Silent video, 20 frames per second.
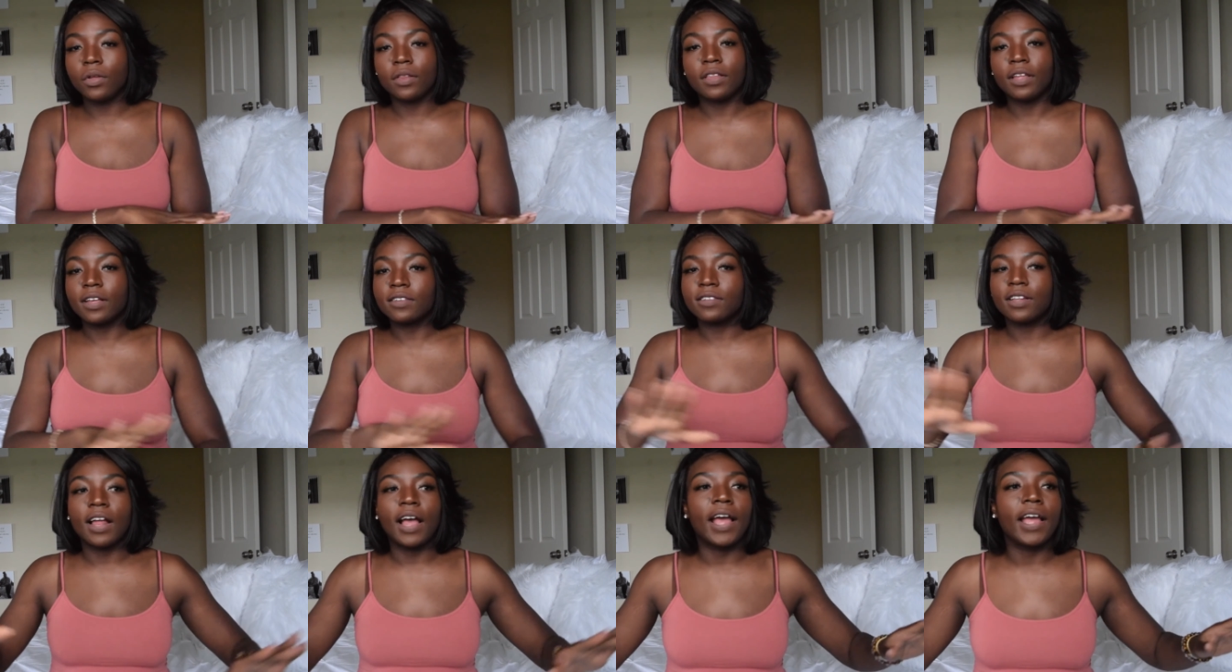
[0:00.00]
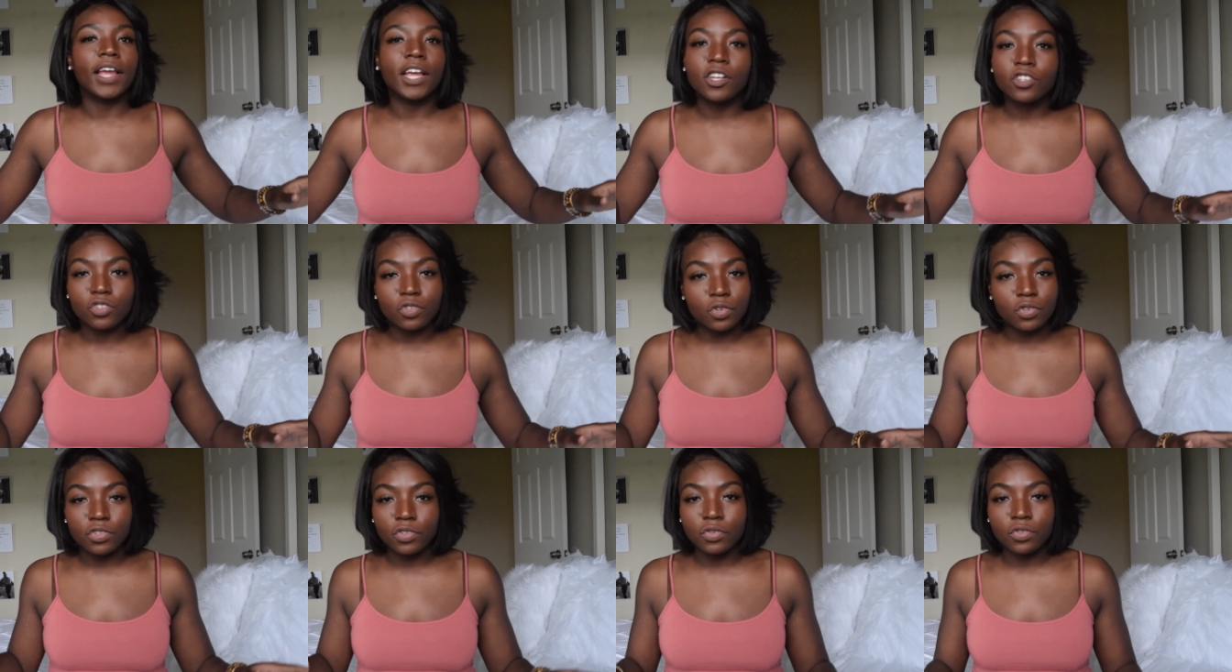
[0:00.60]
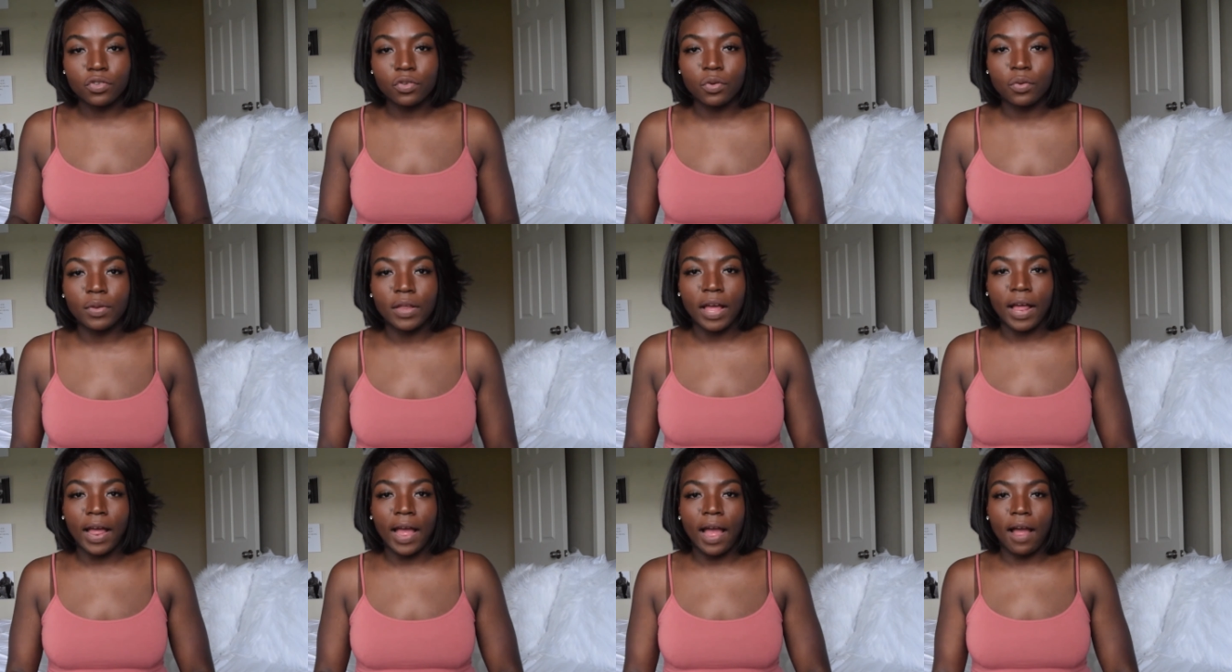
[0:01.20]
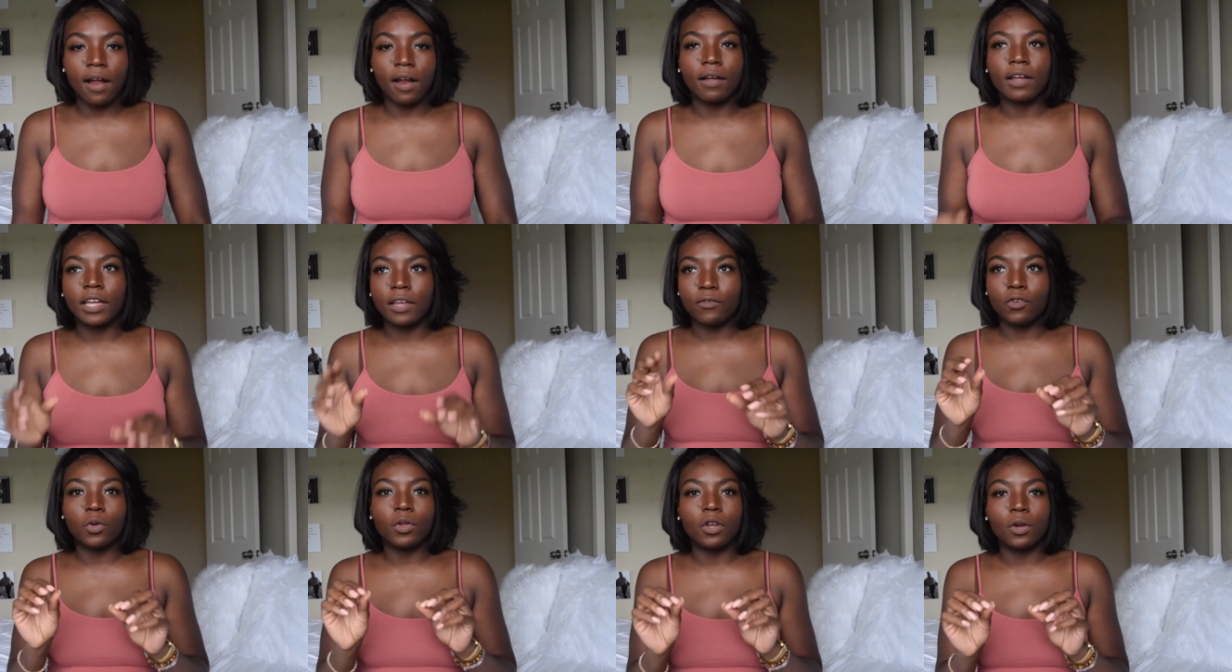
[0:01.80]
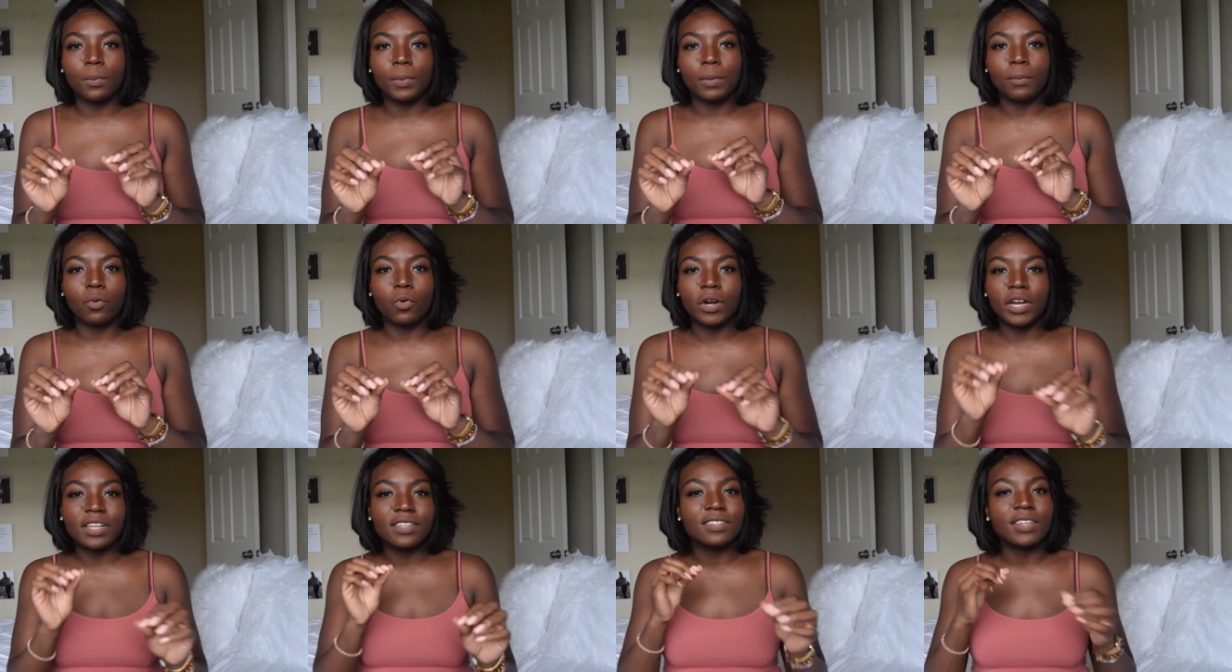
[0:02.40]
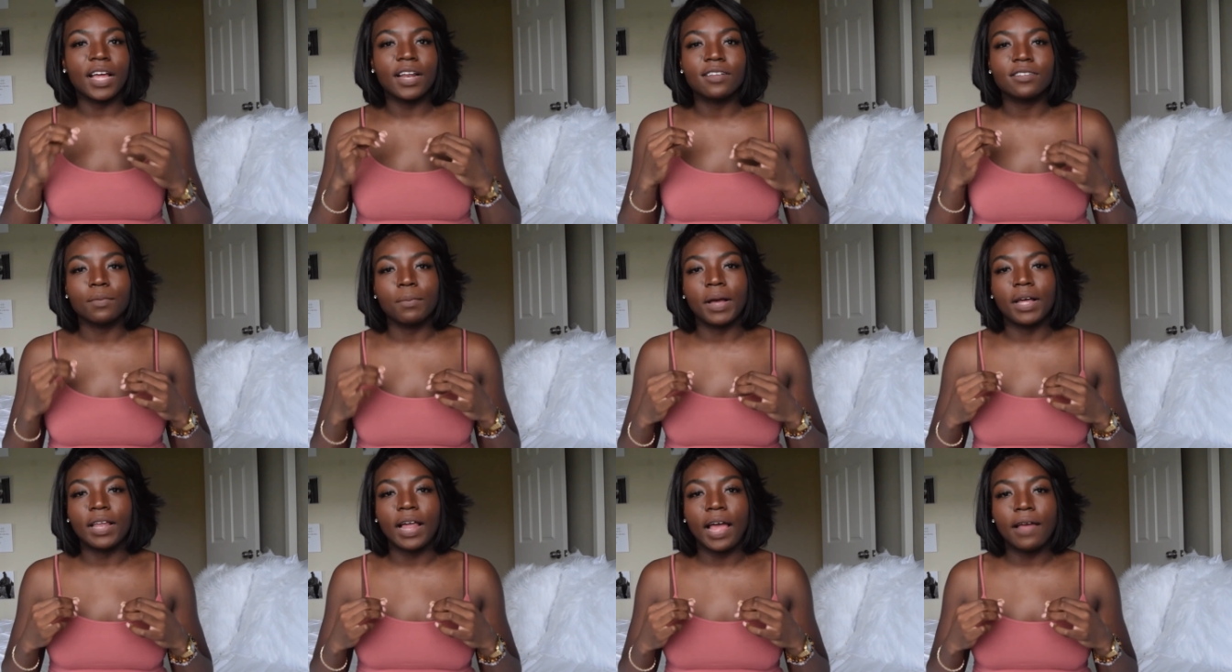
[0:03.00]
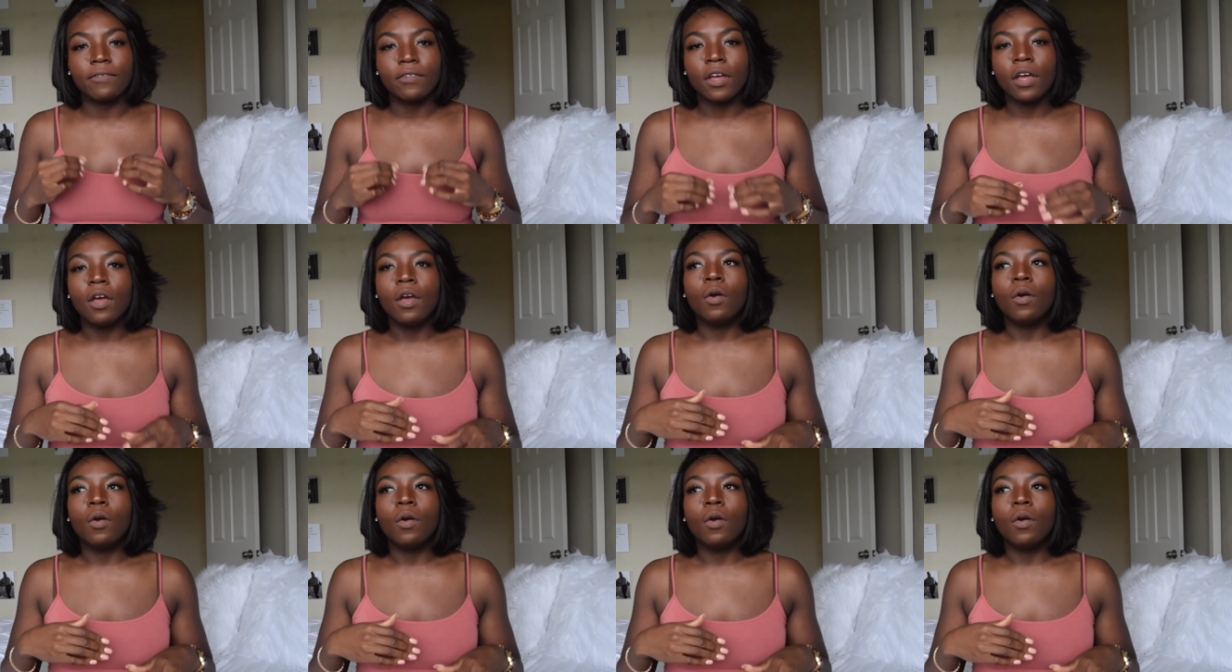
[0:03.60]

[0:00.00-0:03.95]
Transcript: and things that I introduce you to that give you a little bit more insight into my life,